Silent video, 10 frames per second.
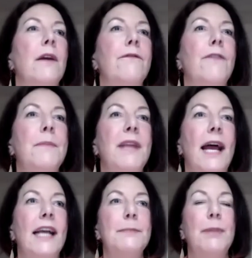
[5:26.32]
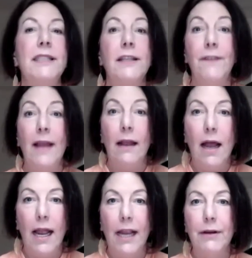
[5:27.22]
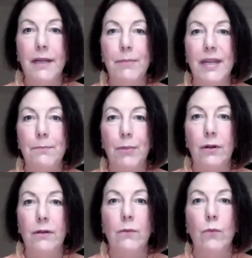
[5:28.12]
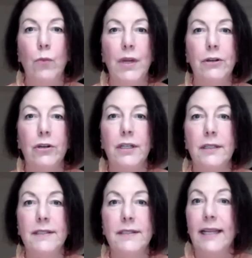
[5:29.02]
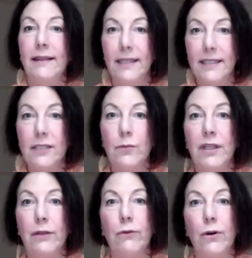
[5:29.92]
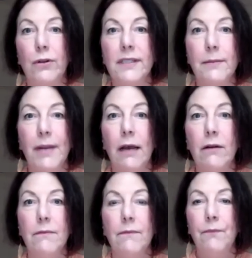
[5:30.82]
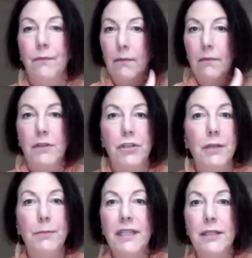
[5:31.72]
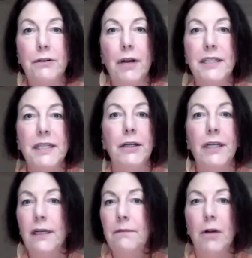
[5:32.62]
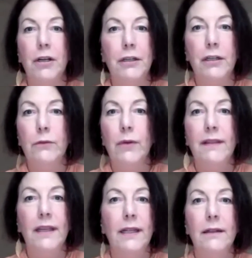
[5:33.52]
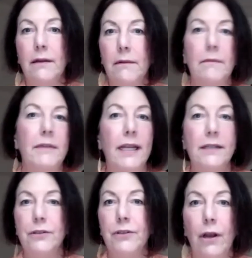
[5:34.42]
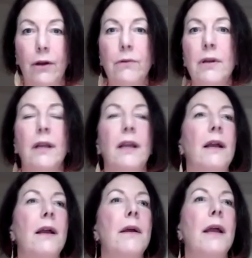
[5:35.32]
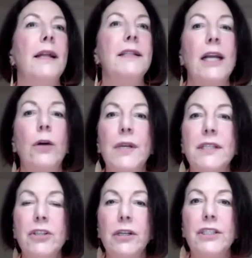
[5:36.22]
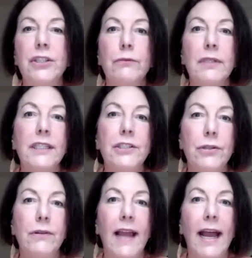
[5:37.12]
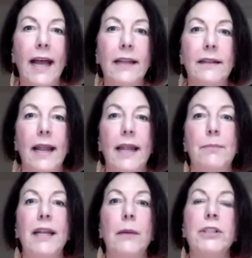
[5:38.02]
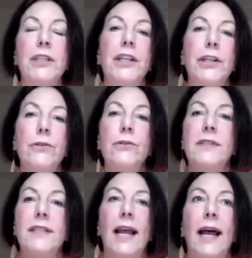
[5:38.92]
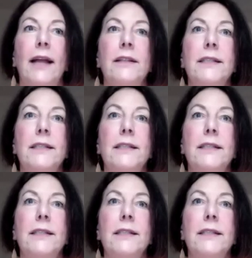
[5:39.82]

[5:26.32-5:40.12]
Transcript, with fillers: from the aspect of hiring people, we could say, this is what the role is about. Do you meet the criteria? Are you good with it? Yes or no? Until we started to really do that and be able to use that